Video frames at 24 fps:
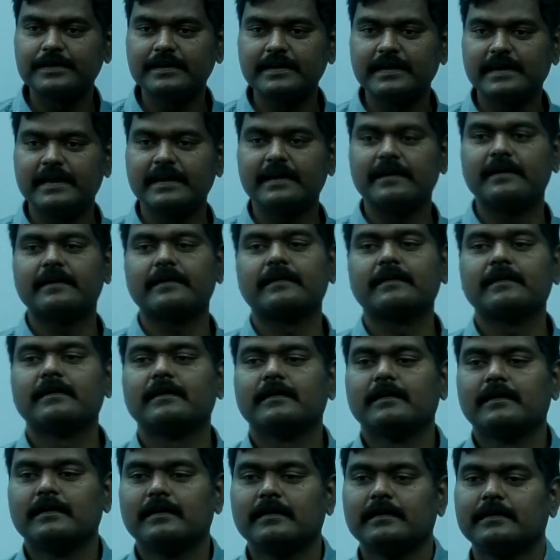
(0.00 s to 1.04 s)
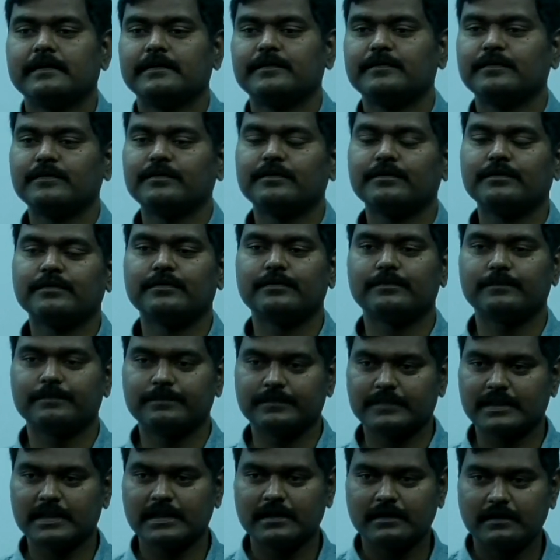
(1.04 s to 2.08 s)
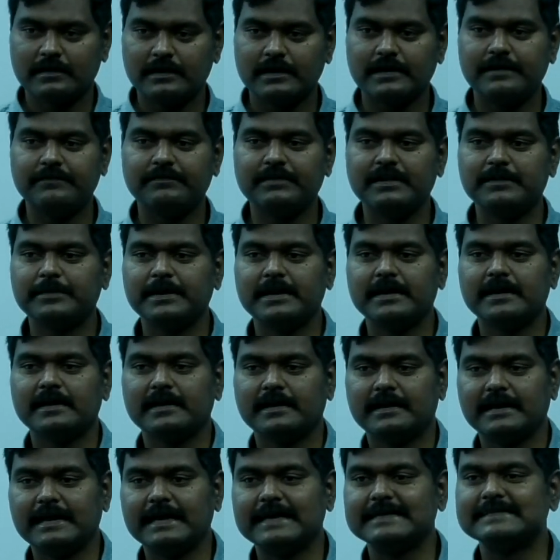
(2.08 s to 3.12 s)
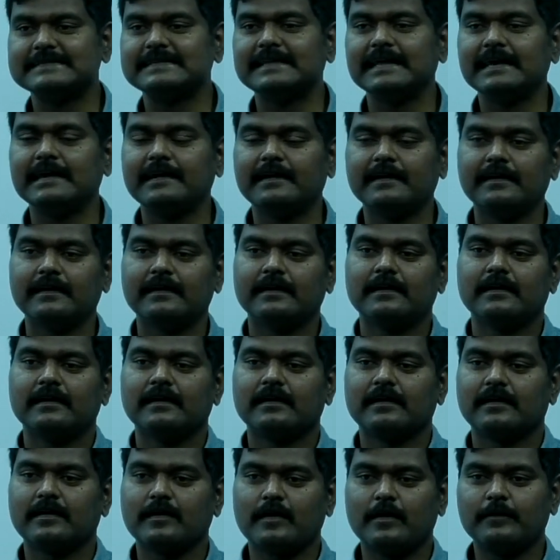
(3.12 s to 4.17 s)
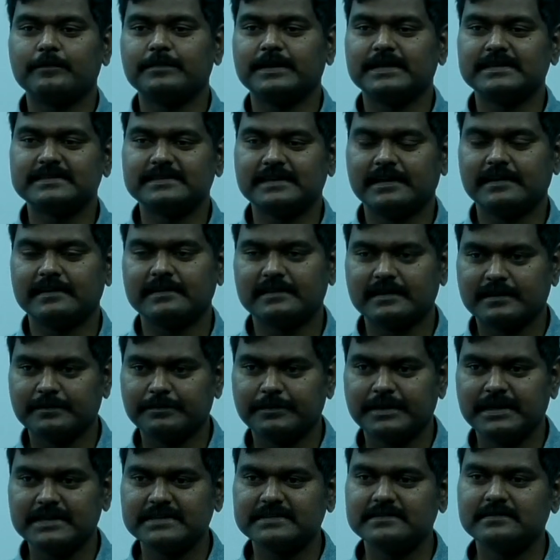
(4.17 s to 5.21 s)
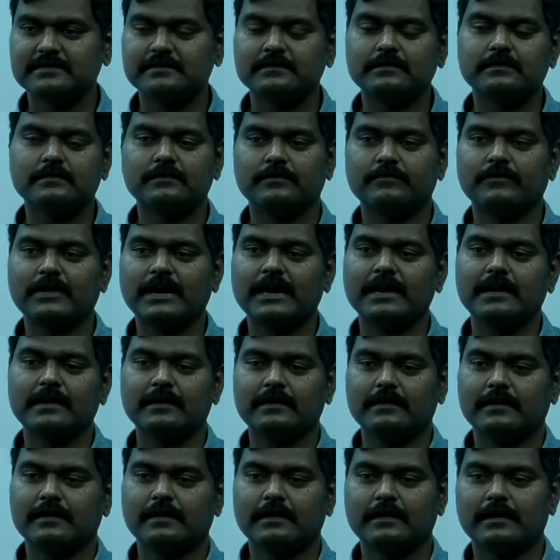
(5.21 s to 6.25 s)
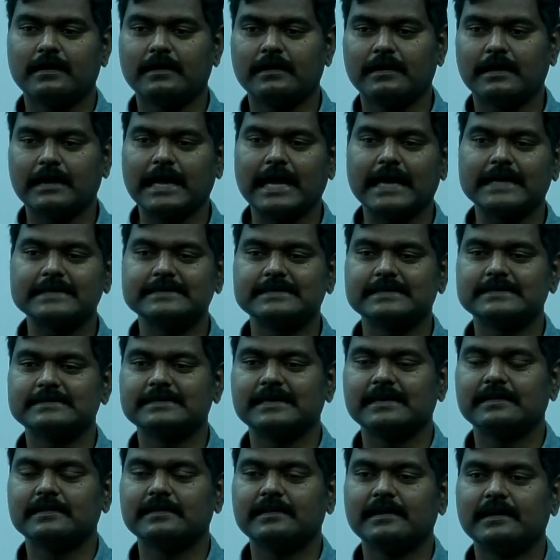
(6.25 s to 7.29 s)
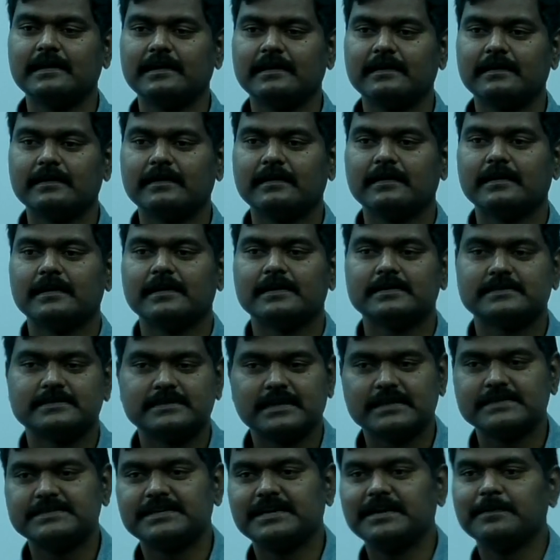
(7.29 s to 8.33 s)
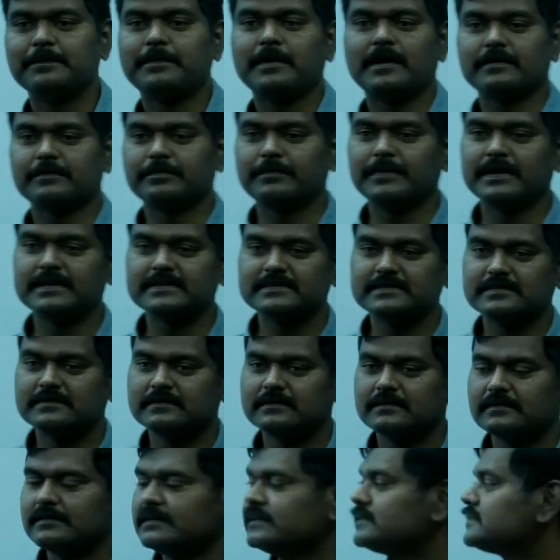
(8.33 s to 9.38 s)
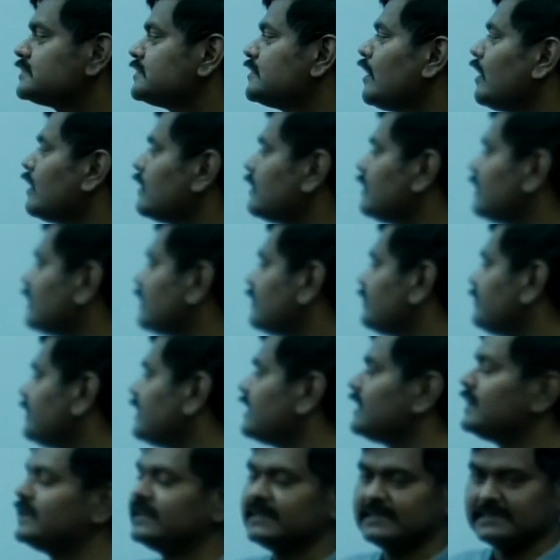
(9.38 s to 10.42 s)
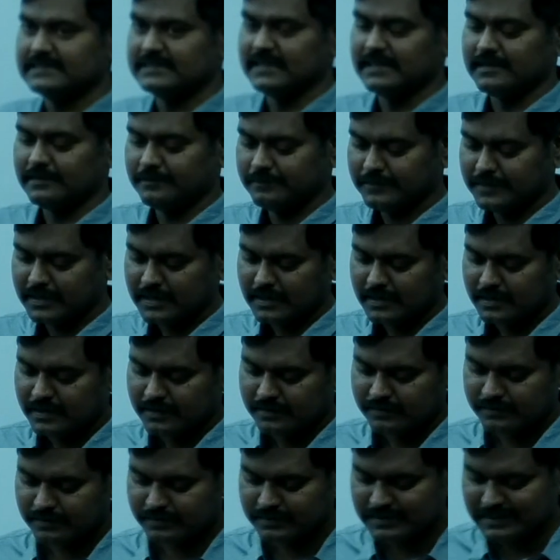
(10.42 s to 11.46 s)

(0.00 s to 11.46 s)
here, so it will be takes the complexity. That means while accessing the such a departments is not done very easily. So